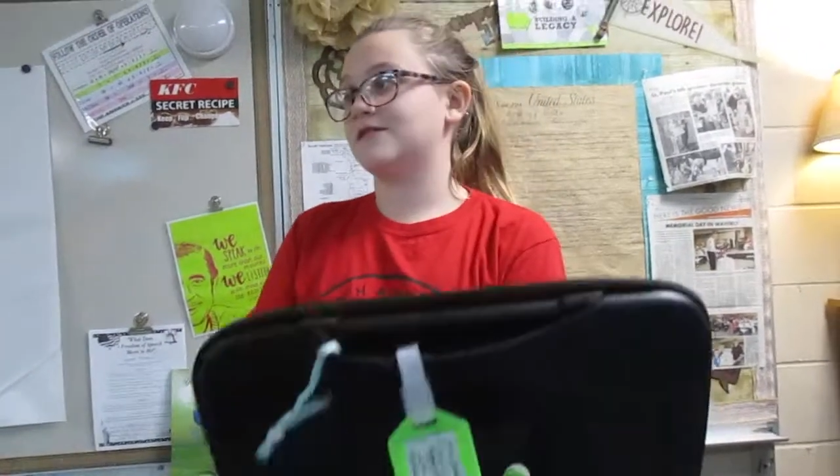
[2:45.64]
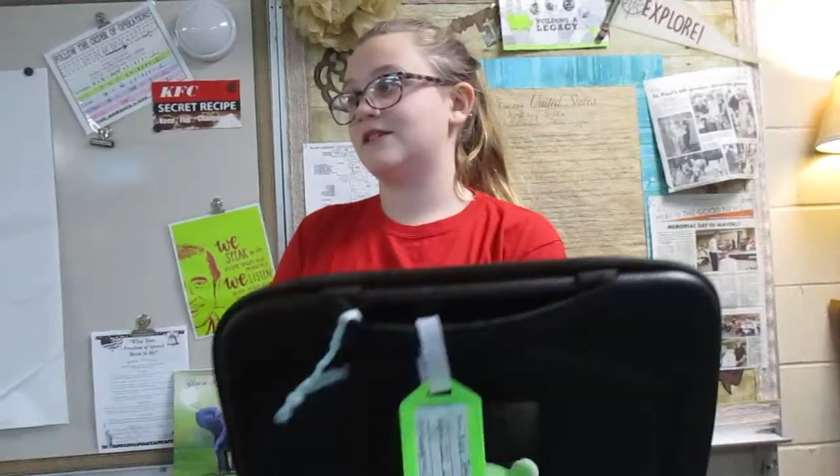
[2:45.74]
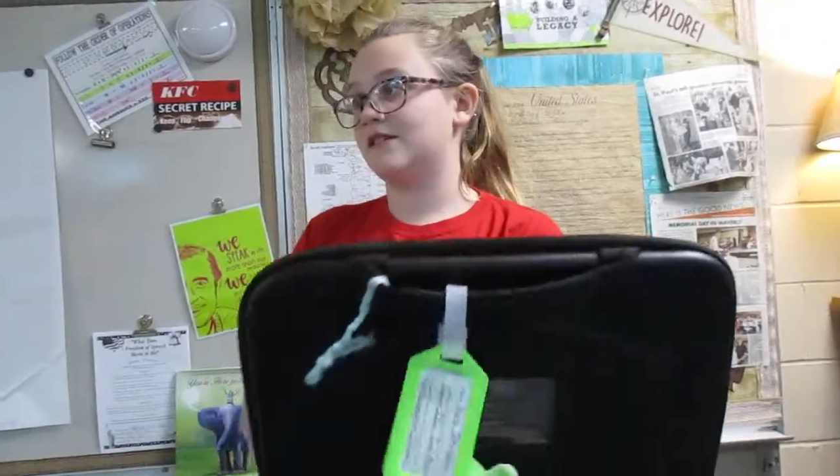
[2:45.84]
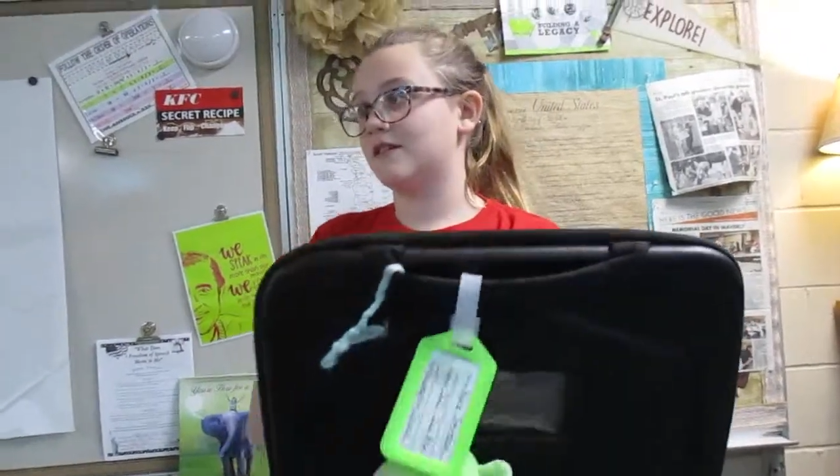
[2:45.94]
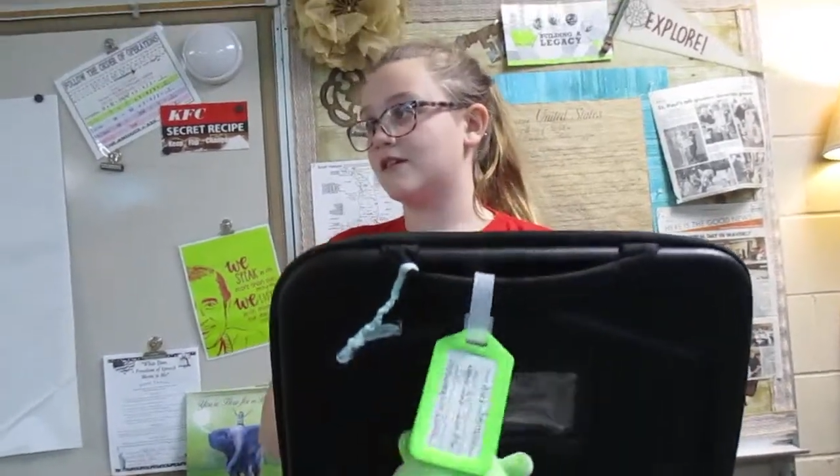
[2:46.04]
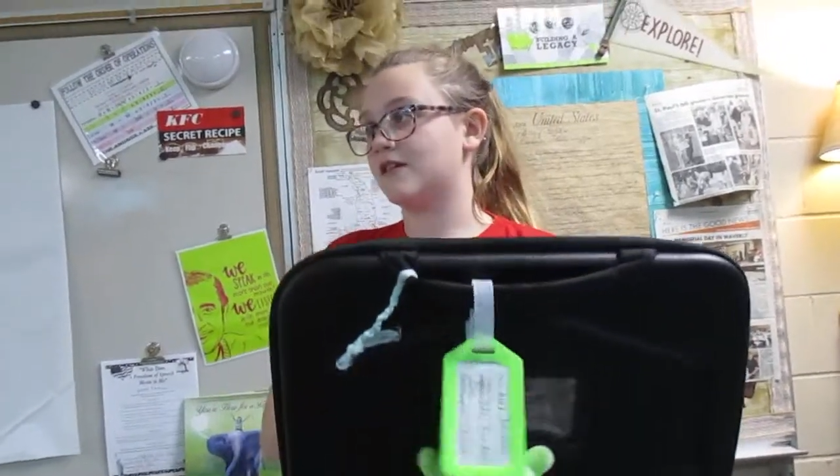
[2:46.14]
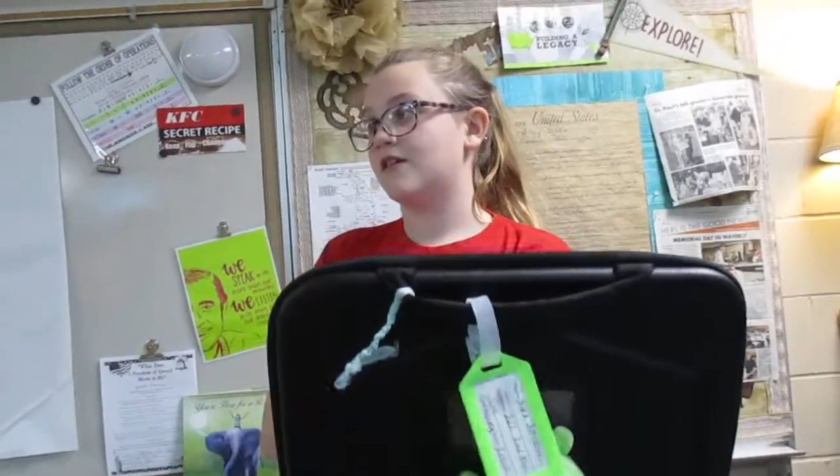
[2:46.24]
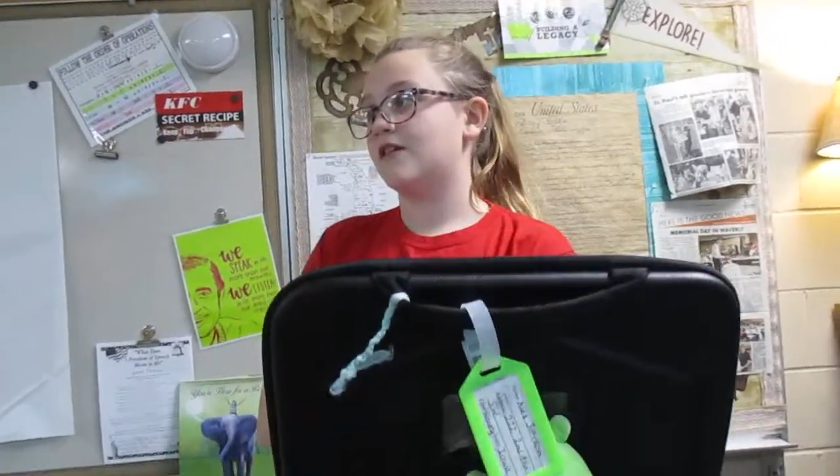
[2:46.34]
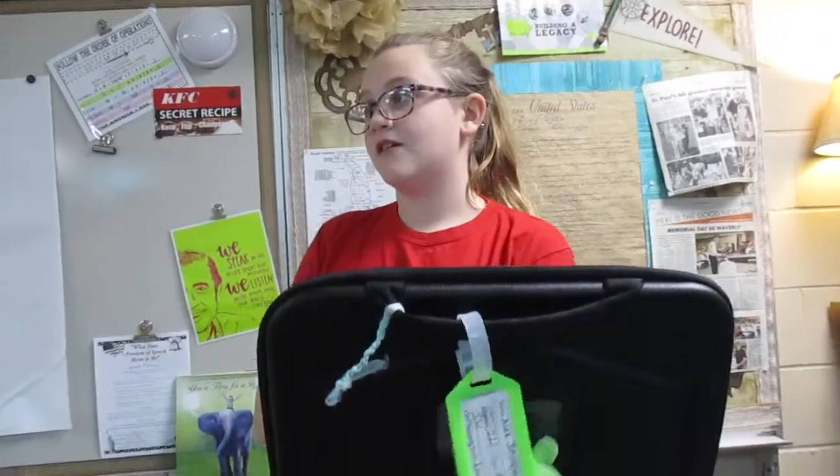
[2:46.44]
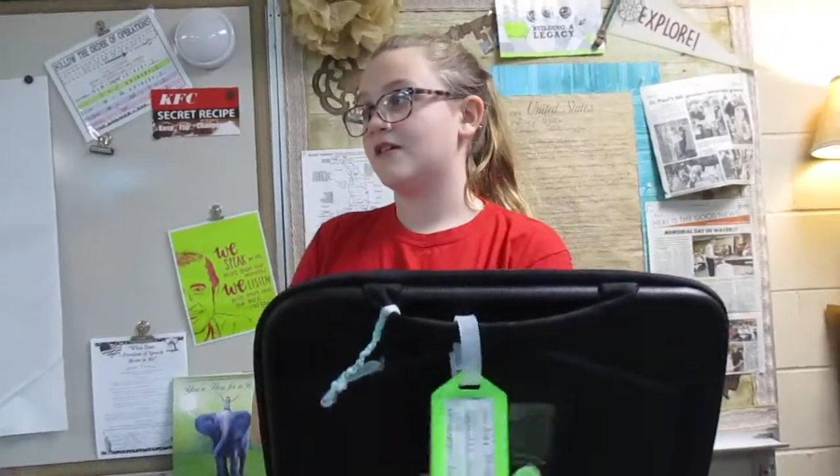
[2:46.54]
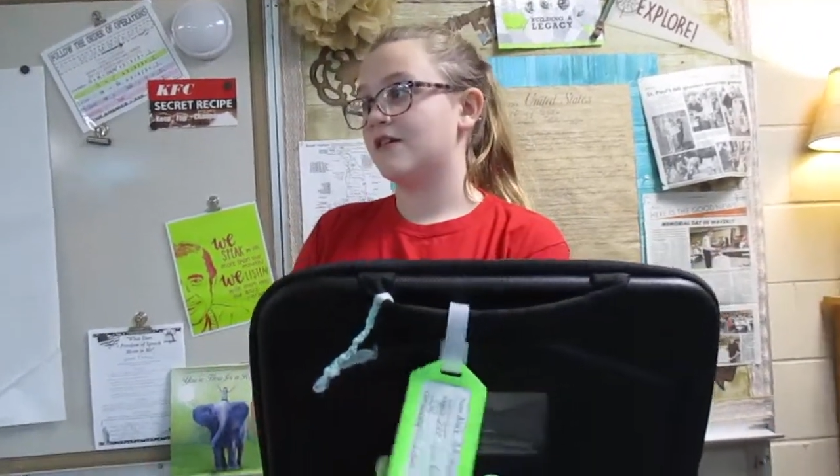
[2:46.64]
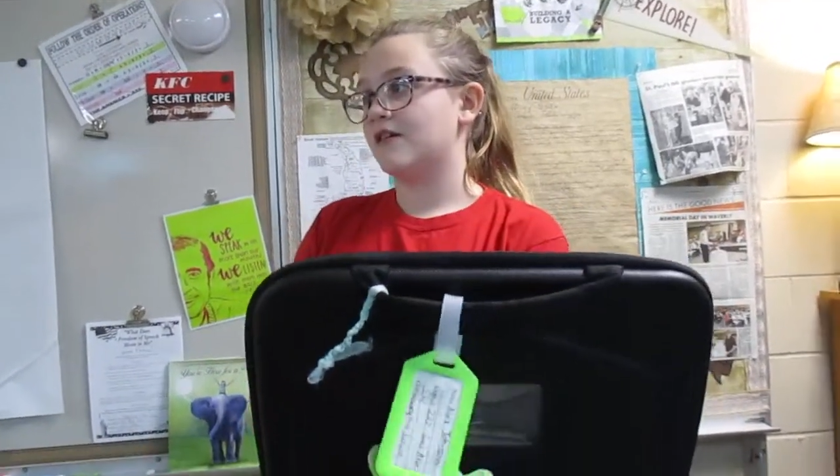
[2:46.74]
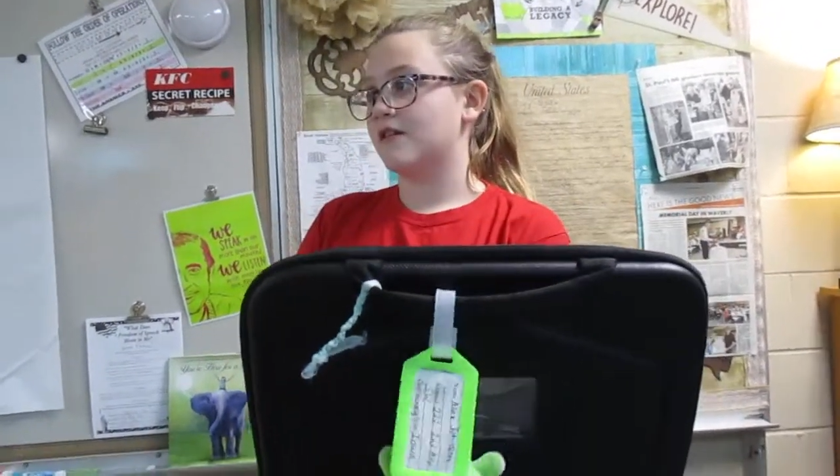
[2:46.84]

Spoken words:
it.